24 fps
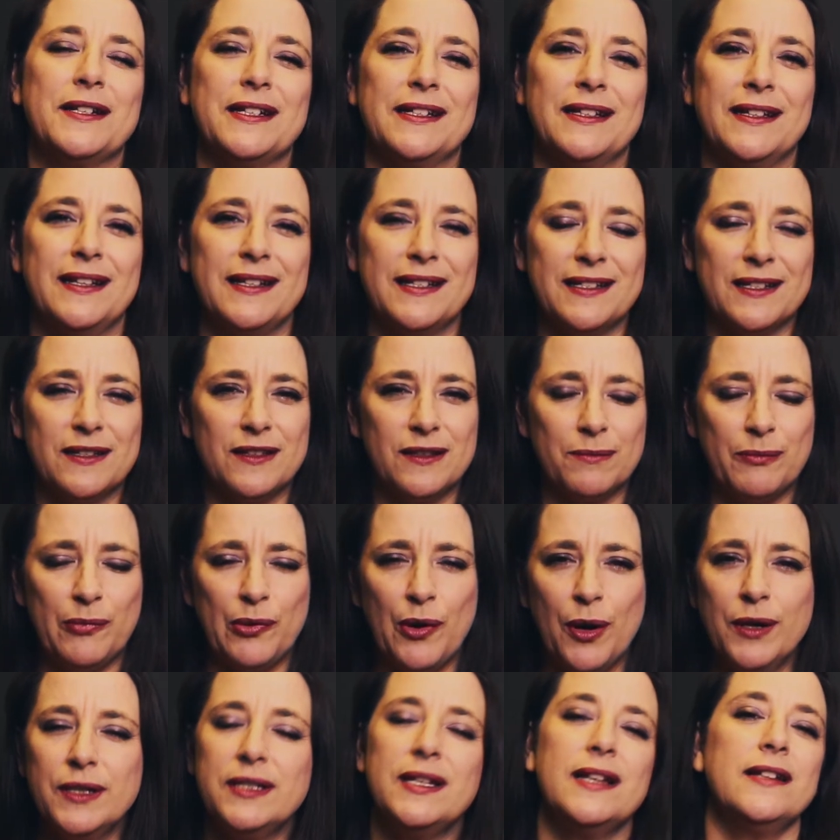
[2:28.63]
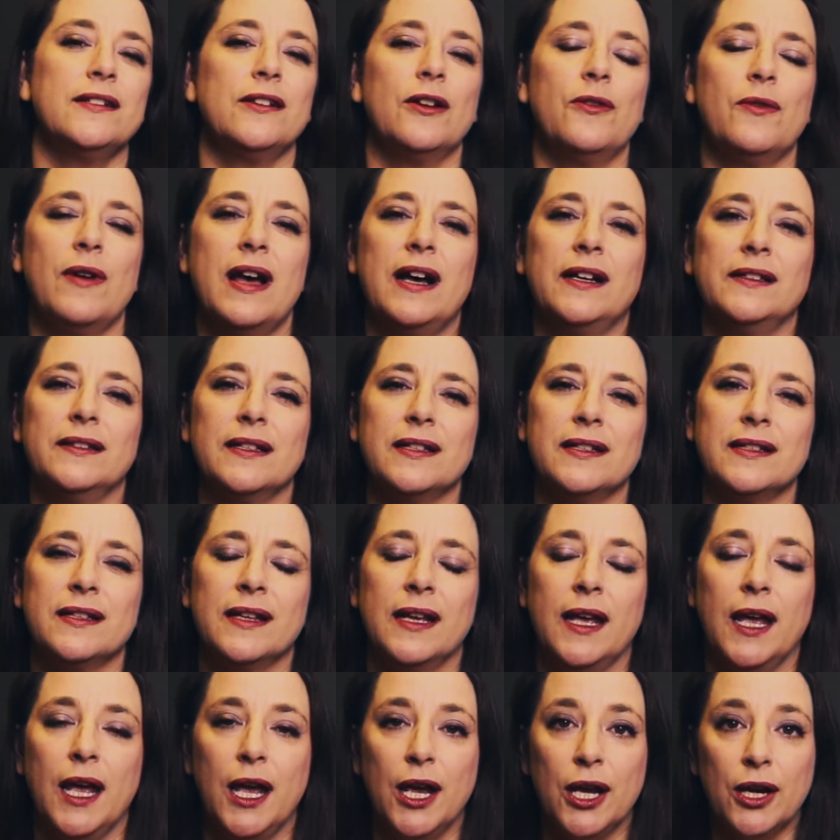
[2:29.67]
And this process around this
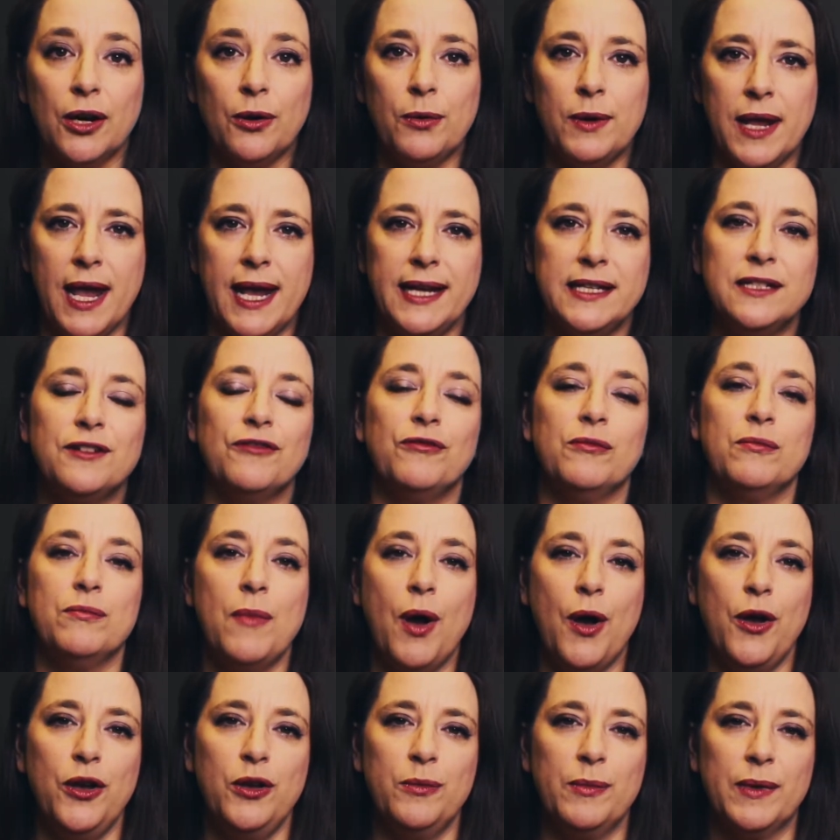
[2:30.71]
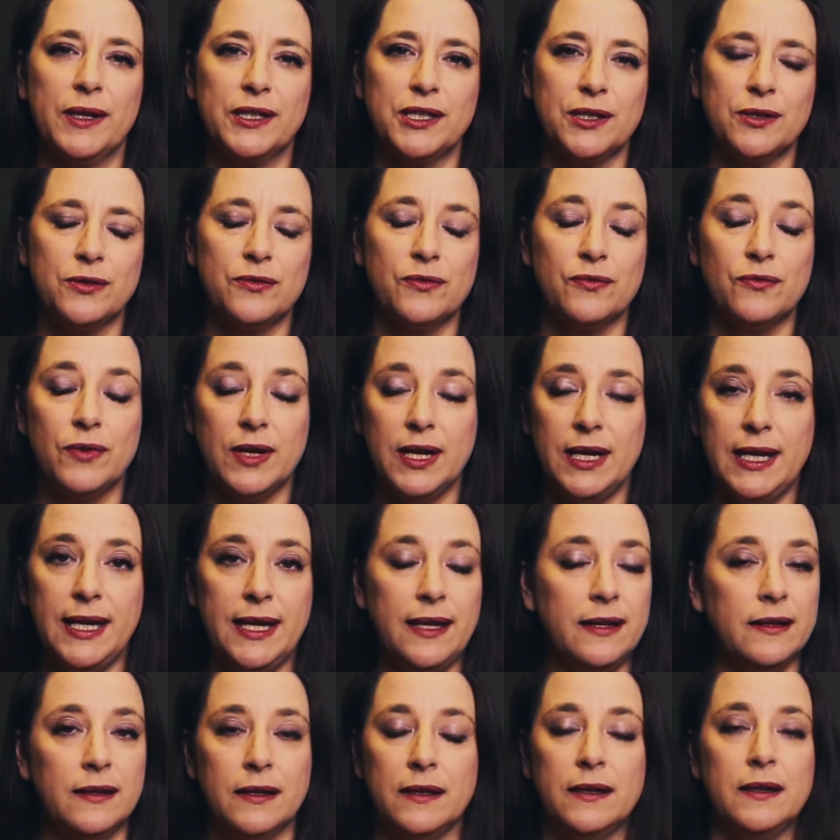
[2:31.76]
creative moment just
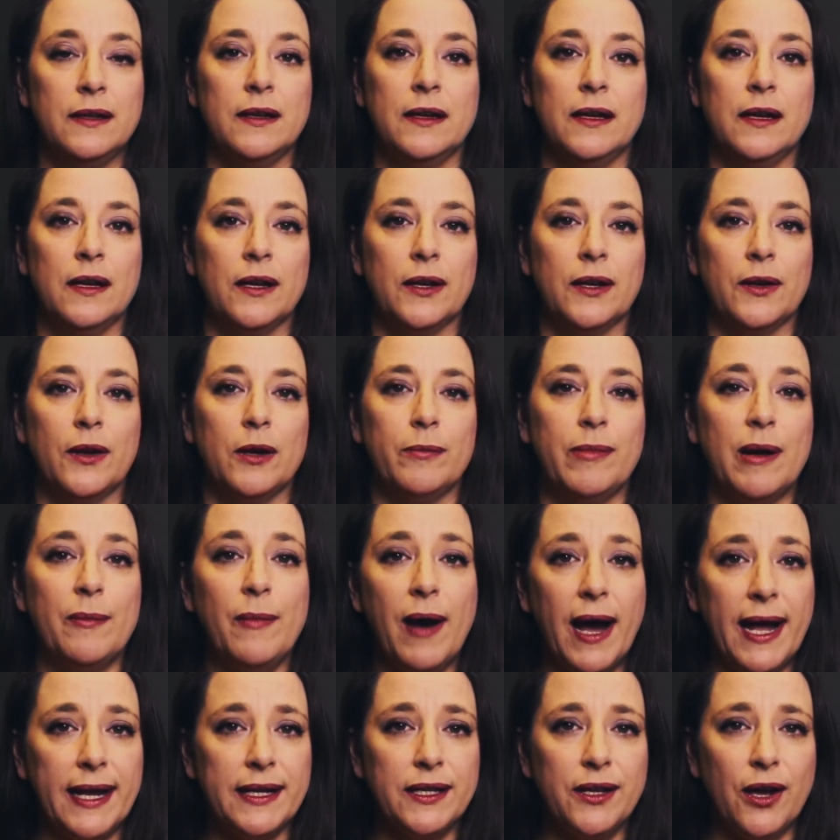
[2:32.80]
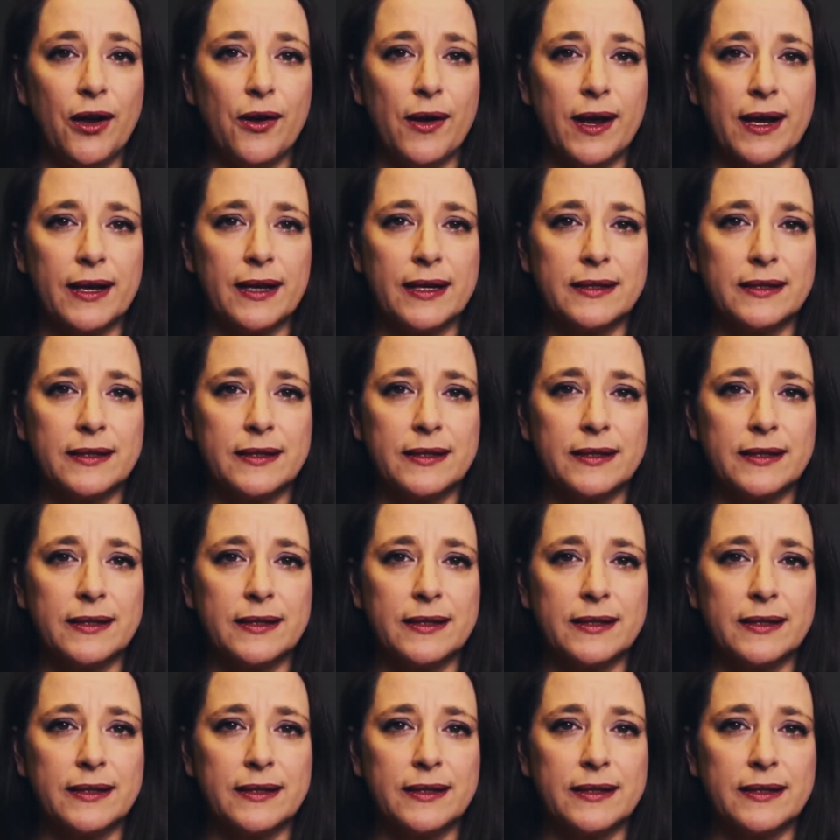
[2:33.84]
really got my mind going.